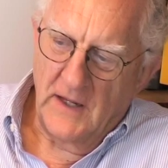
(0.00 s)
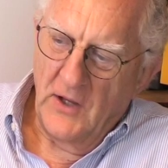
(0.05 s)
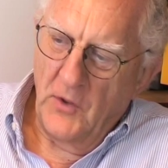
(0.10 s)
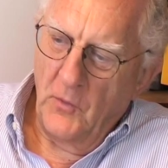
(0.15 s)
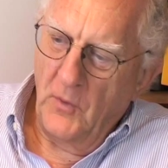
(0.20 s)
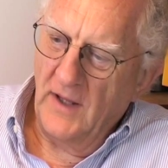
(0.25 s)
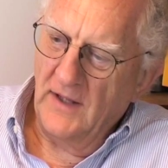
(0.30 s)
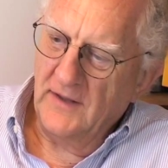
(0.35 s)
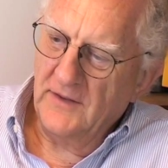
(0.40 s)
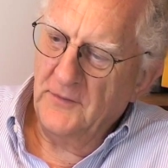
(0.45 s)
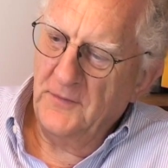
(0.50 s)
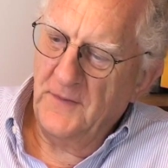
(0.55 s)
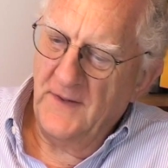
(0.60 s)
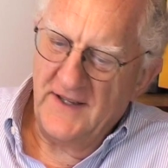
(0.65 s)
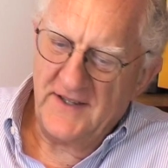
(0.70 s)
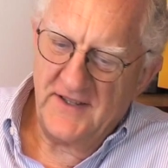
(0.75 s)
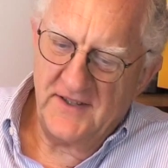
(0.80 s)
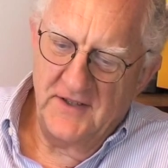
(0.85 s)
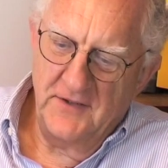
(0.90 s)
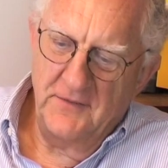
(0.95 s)
Well, the
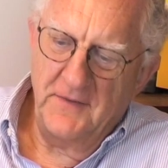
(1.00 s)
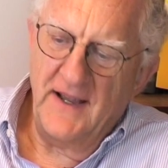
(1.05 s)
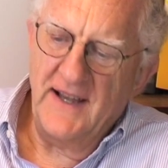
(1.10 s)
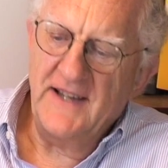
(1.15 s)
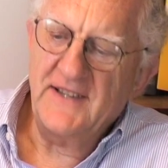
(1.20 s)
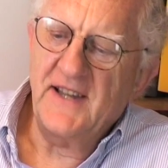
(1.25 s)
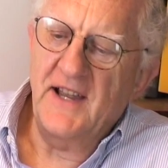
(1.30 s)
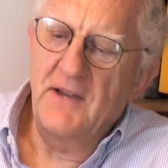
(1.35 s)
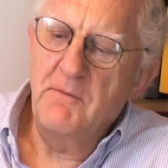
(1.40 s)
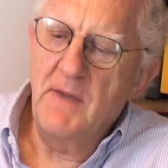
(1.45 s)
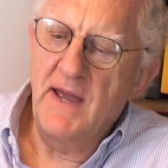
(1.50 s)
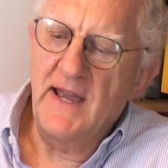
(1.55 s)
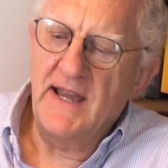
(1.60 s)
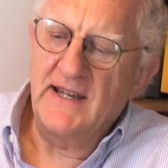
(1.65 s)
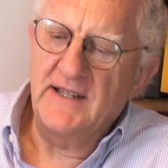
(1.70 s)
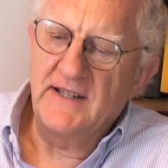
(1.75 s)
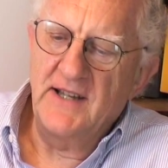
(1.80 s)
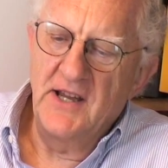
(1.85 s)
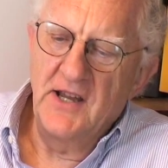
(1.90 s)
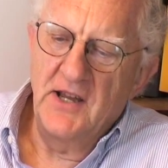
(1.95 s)
first device I
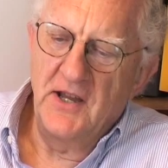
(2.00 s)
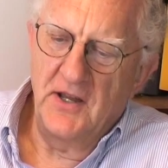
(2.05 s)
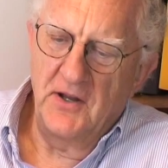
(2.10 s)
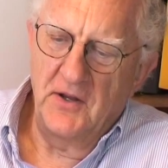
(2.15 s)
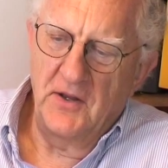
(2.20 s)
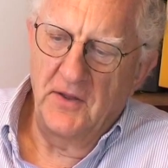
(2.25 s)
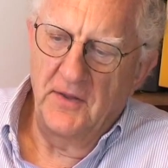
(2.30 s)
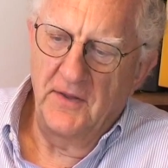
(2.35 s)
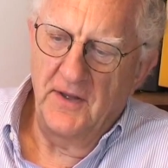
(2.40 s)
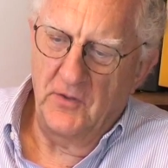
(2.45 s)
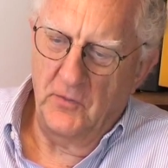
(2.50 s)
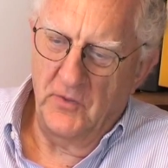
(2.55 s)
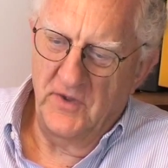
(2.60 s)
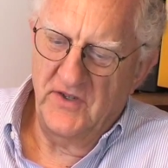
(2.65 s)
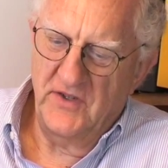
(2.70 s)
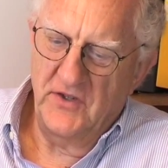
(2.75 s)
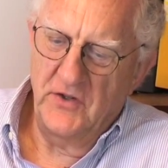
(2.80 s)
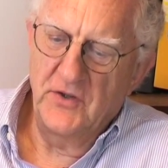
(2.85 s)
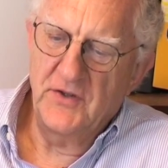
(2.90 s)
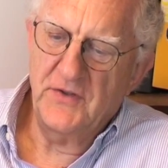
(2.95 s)
made that
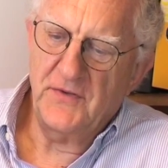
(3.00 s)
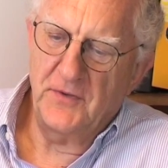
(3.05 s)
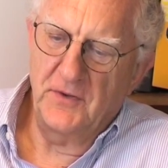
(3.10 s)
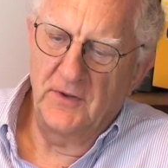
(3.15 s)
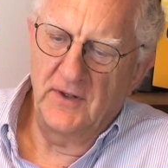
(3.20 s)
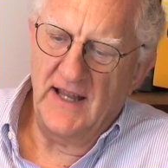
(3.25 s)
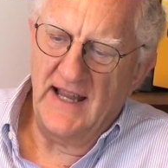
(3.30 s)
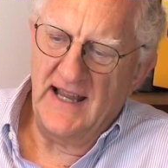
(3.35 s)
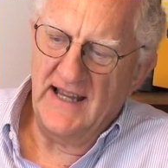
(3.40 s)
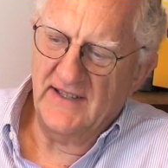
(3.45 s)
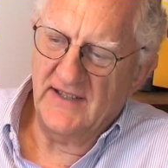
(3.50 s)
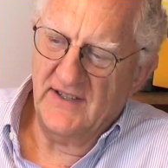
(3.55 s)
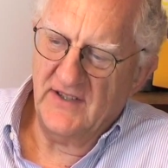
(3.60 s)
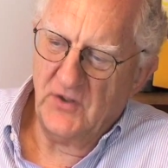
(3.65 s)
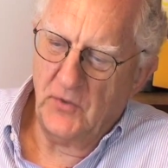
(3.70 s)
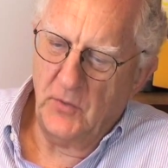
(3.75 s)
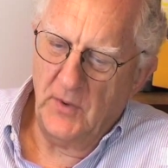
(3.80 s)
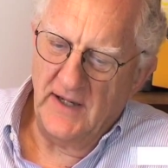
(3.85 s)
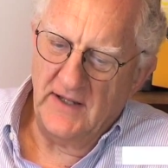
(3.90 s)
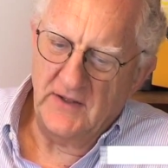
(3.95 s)
was useful as a
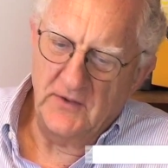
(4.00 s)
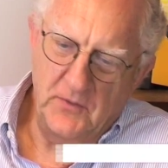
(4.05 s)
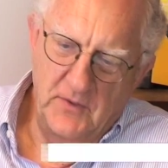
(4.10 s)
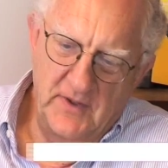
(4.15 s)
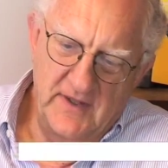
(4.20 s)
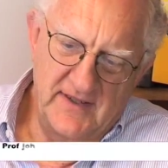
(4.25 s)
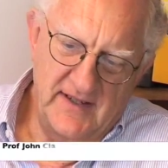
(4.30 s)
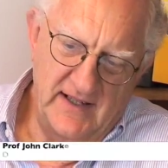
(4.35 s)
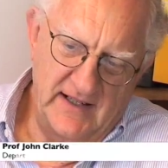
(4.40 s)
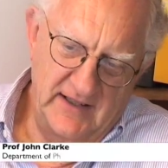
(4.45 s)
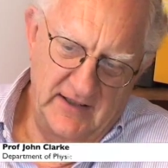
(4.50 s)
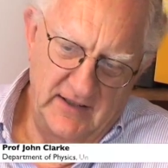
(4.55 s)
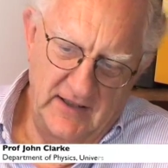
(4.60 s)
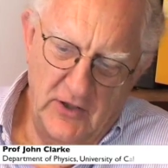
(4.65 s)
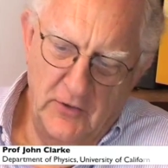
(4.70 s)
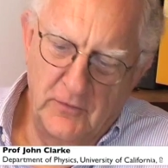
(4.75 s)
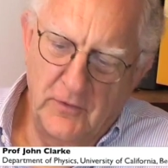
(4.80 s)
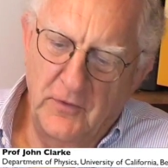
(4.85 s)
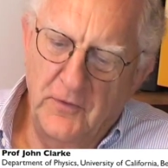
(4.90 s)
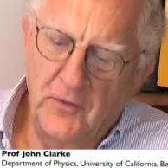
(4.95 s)
squid was a little
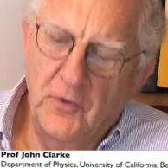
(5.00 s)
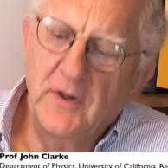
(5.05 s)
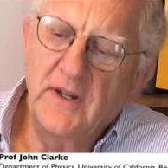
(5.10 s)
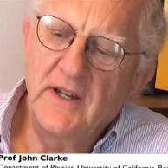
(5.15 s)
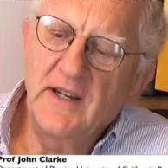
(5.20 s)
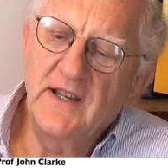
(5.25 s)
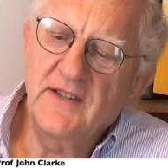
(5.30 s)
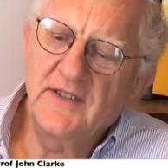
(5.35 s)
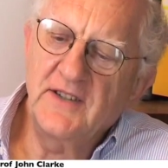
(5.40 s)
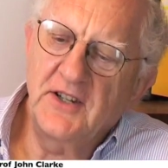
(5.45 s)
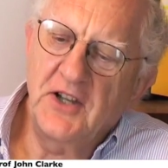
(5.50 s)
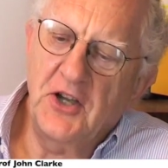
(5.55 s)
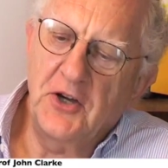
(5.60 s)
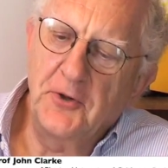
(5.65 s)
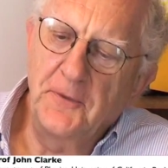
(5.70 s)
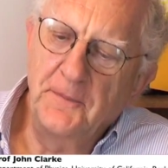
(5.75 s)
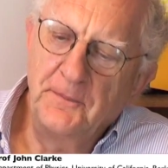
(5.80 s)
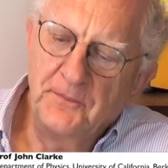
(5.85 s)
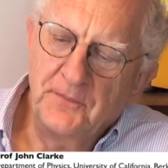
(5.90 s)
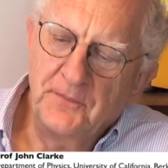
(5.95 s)
over 40 years ago.